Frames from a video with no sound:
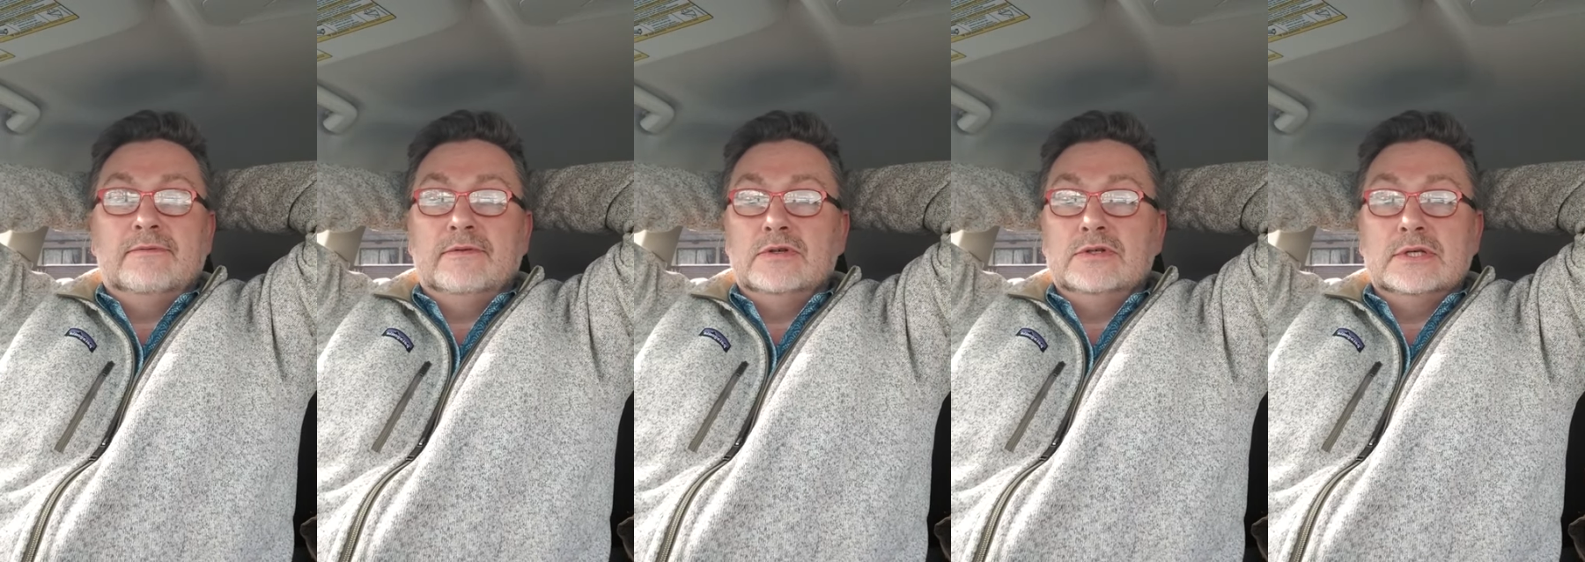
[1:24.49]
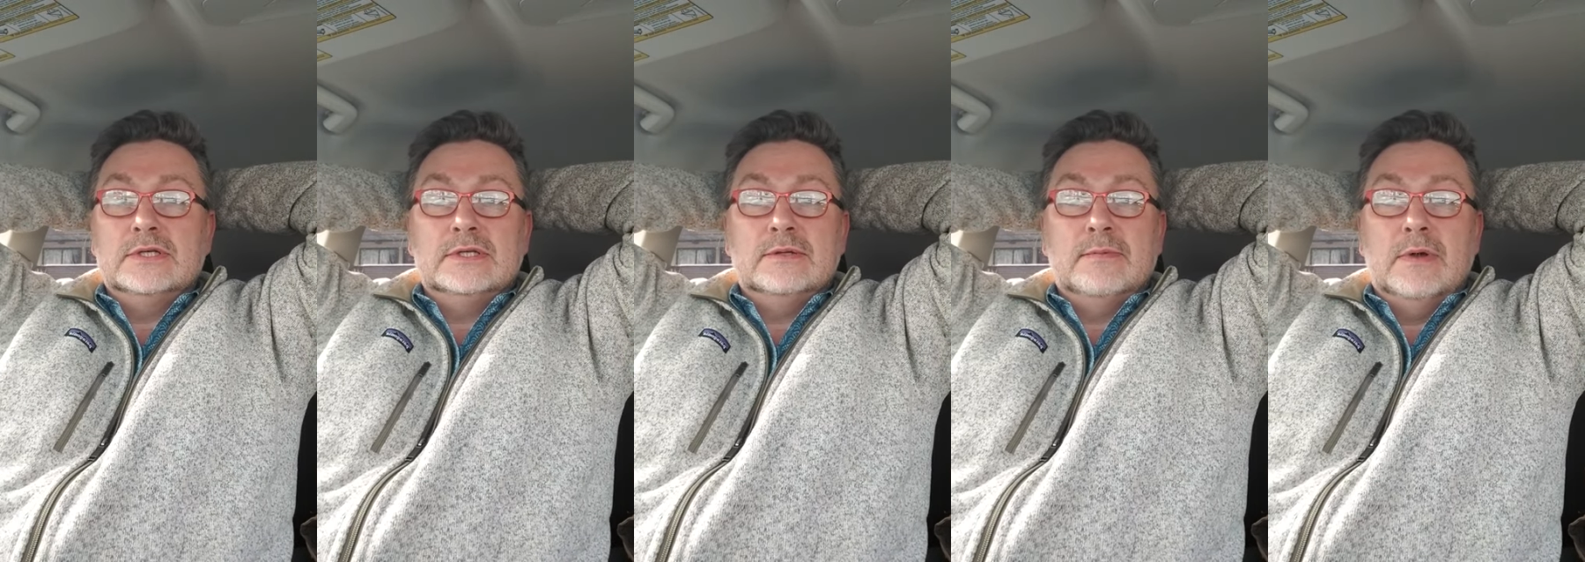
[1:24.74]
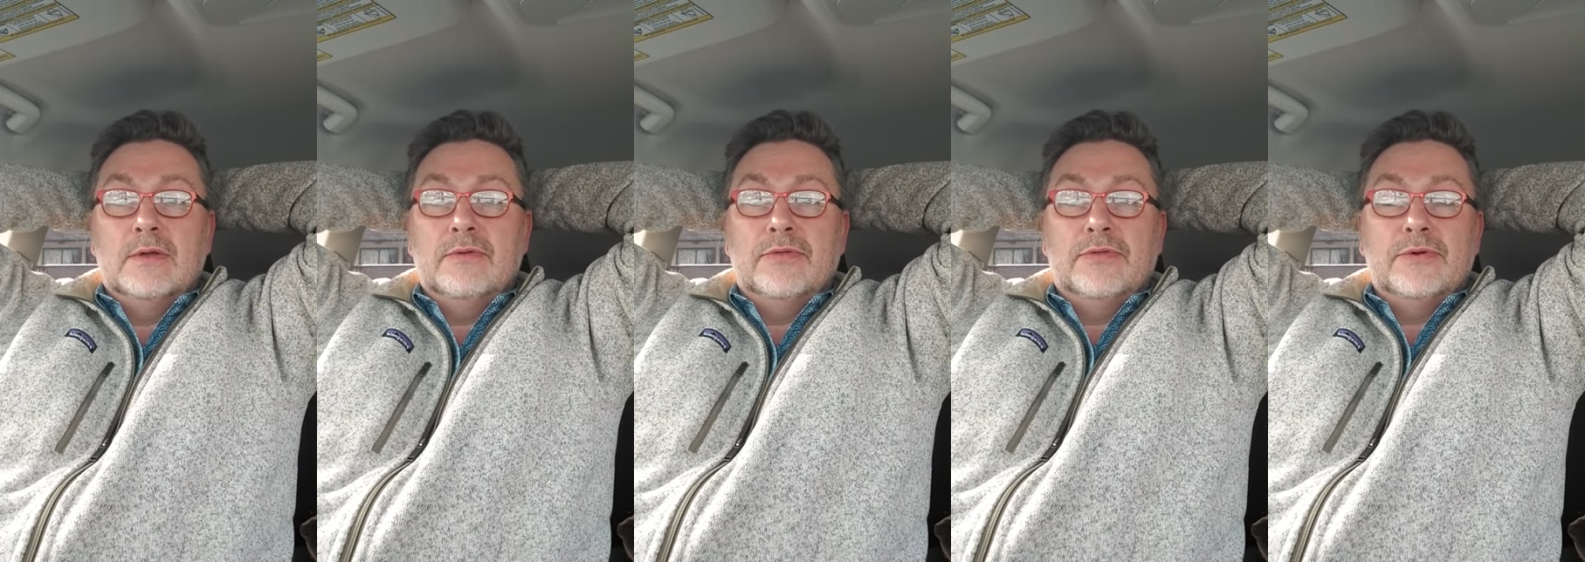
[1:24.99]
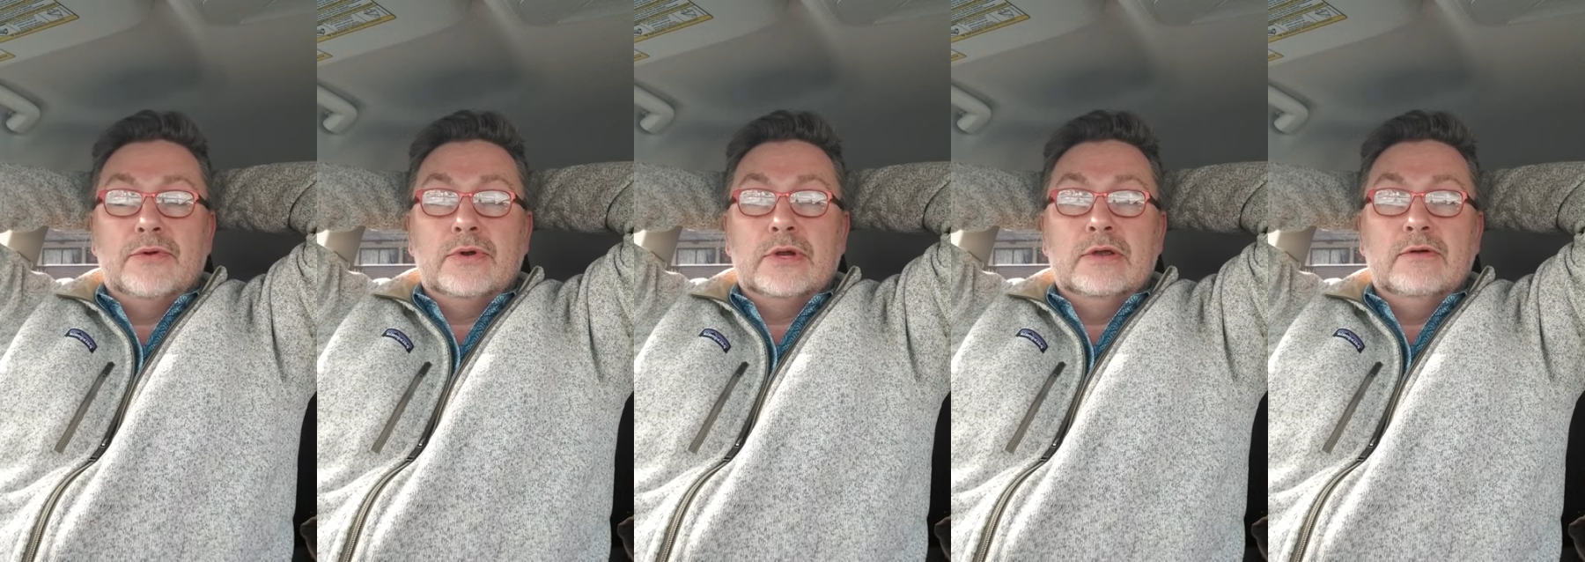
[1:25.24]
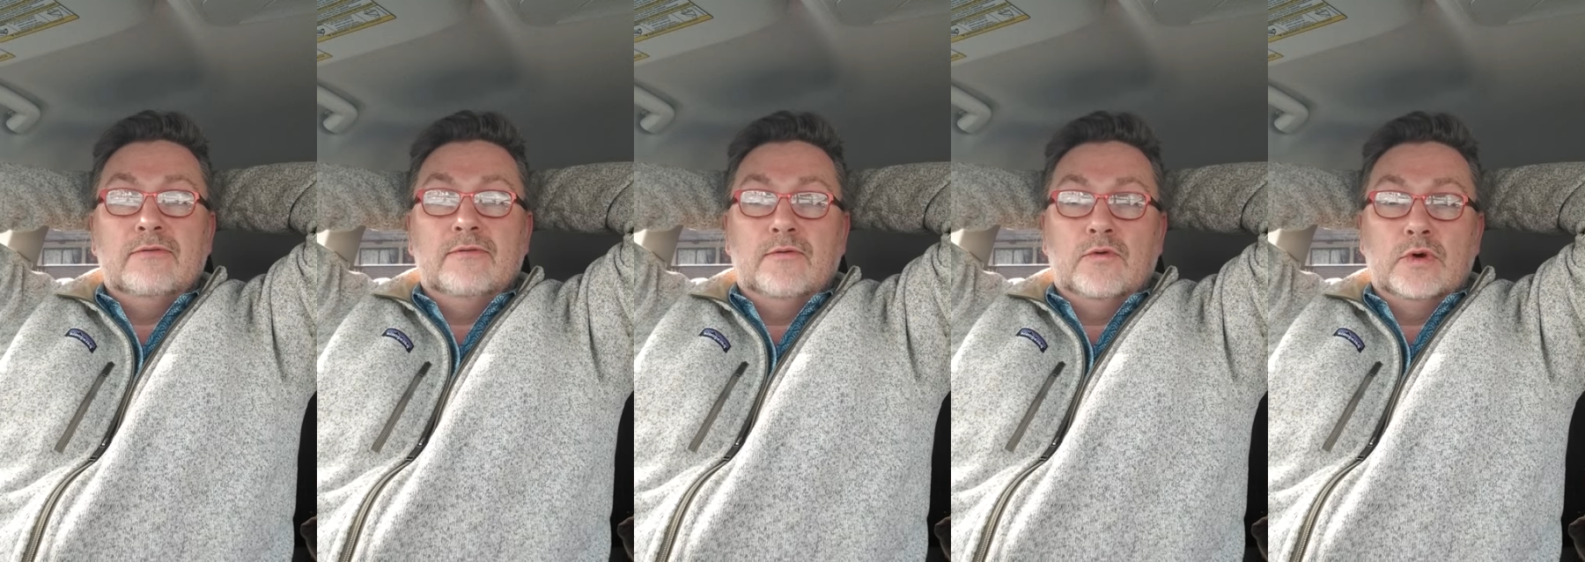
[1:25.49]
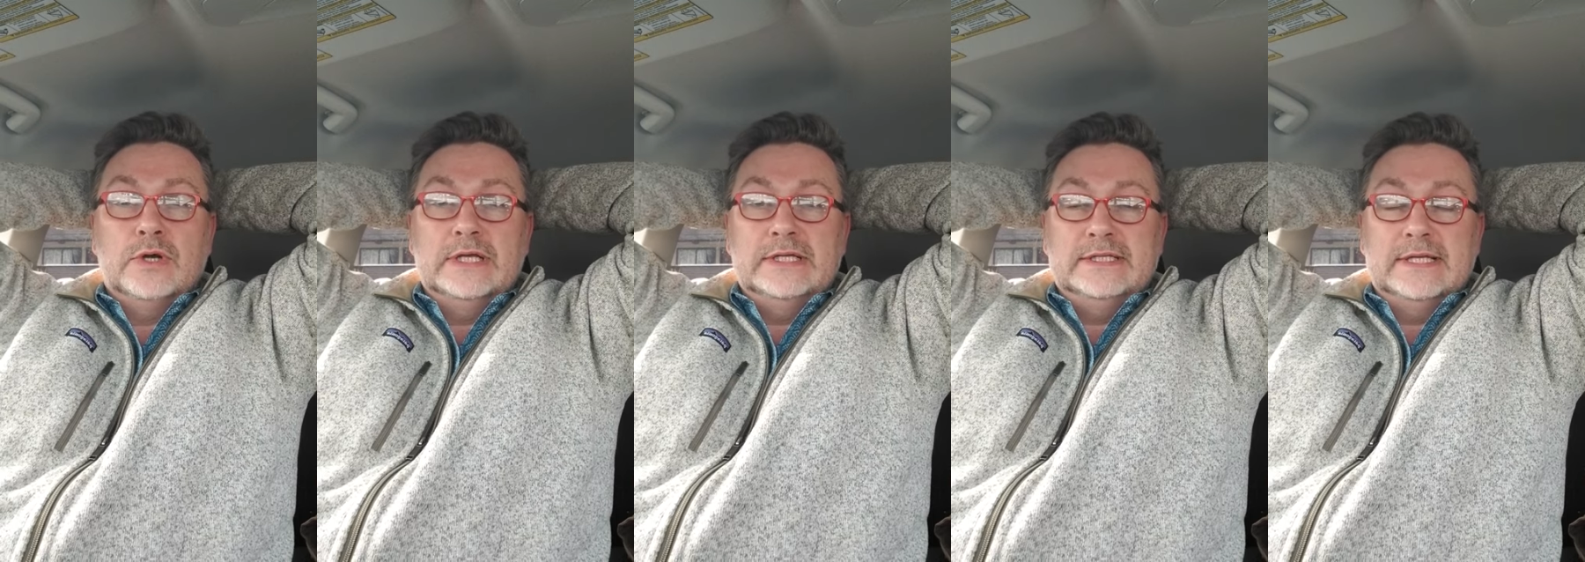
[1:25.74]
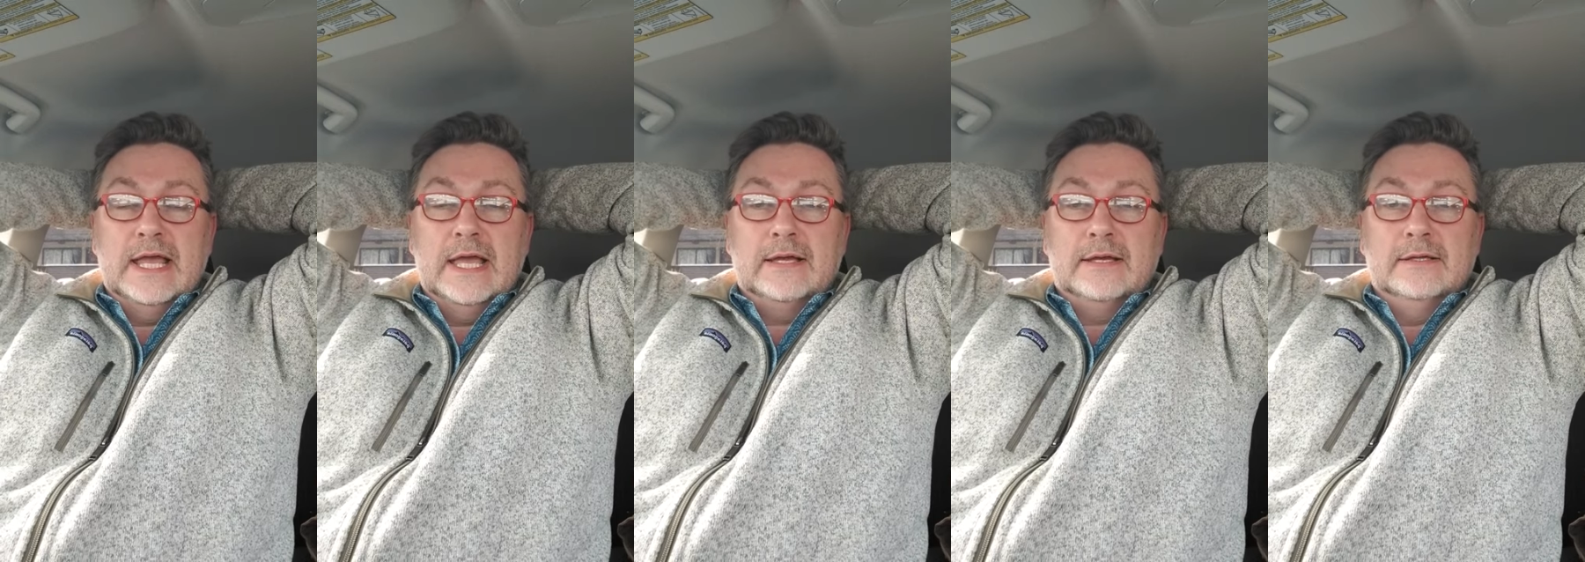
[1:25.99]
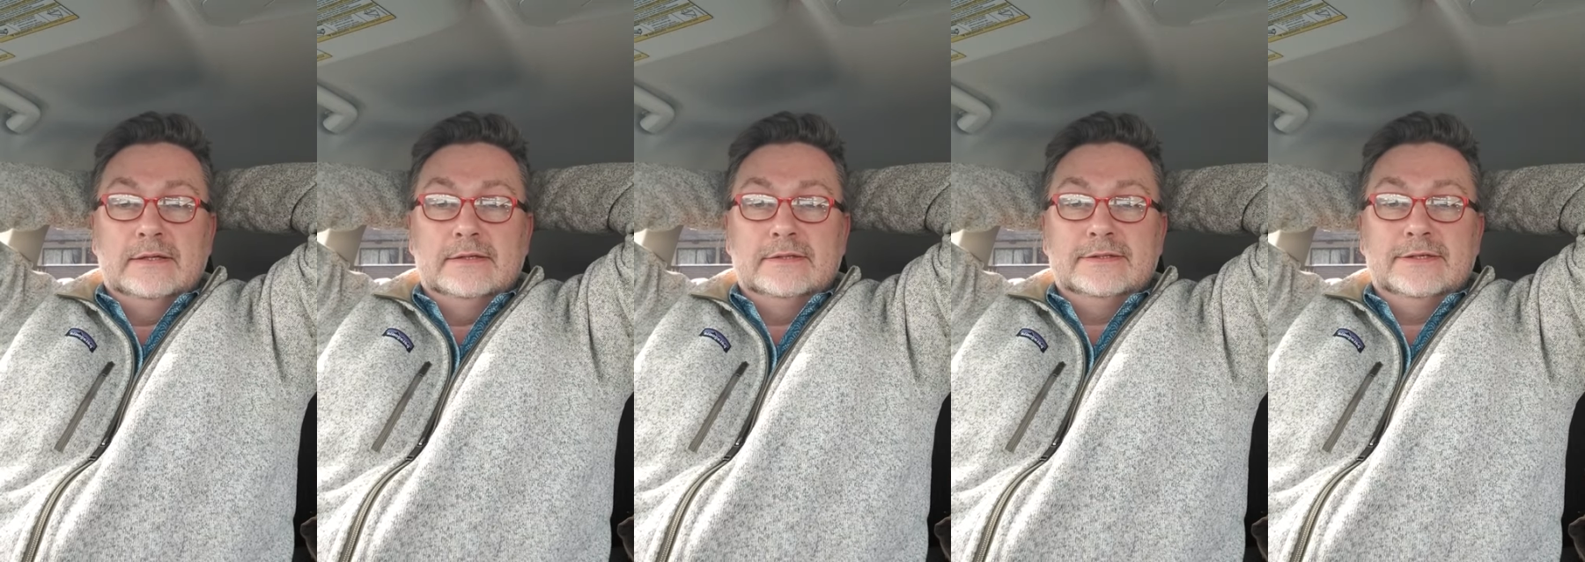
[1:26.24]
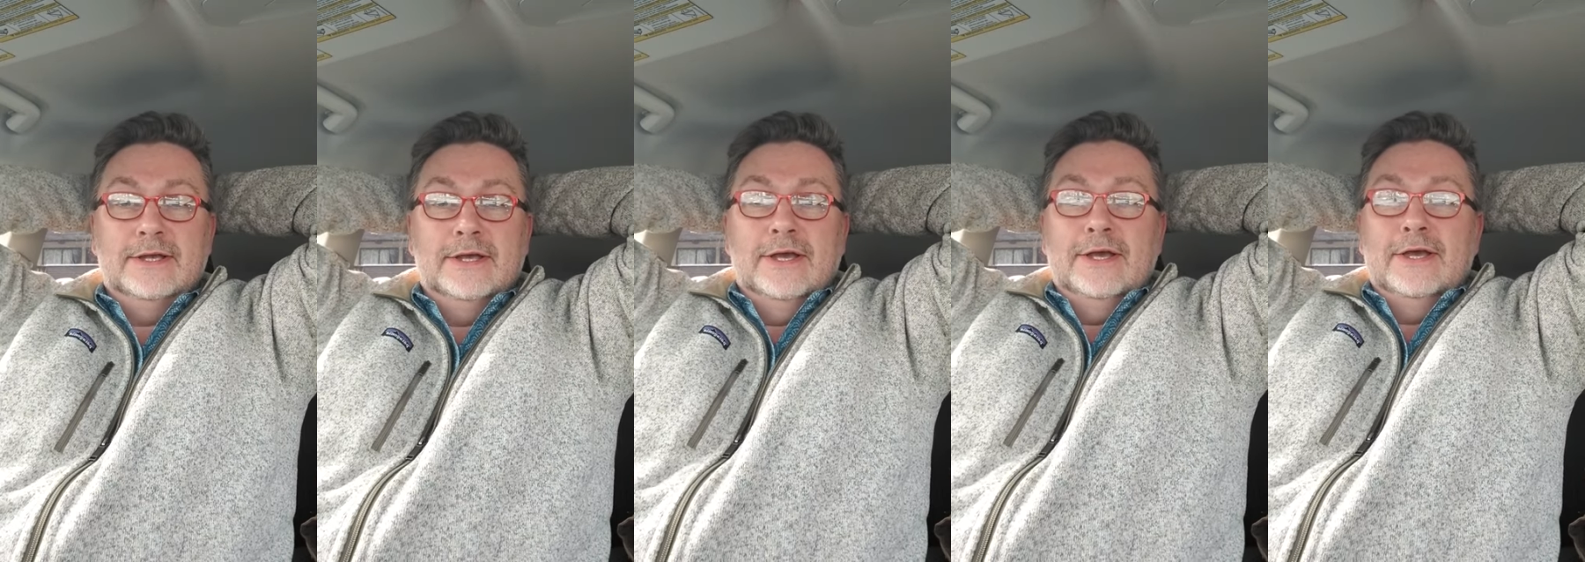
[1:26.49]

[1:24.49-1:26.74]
for just about 30 or 40 seconds